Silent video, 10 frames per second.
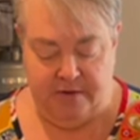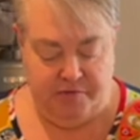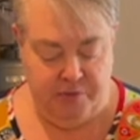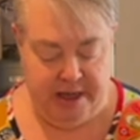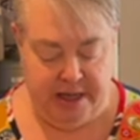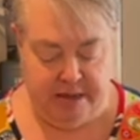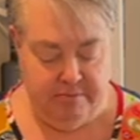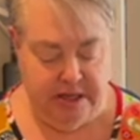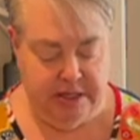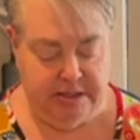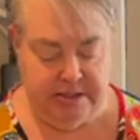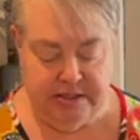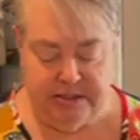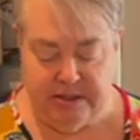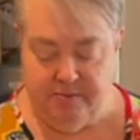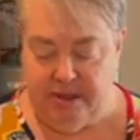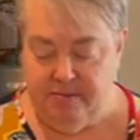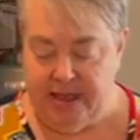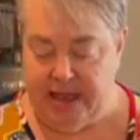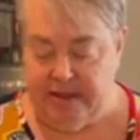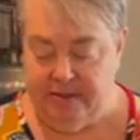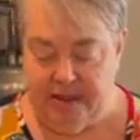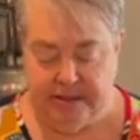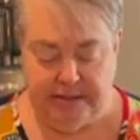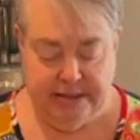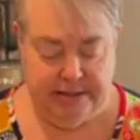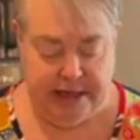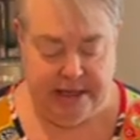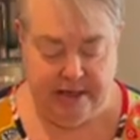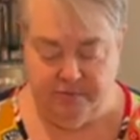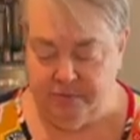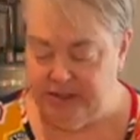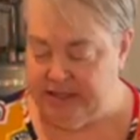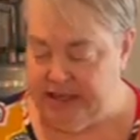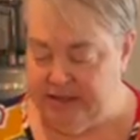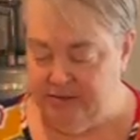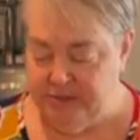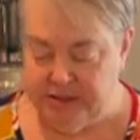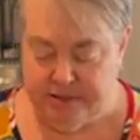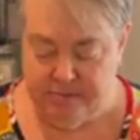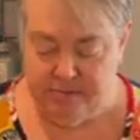a few bacon bits. This is a big bag that I get from Sam's.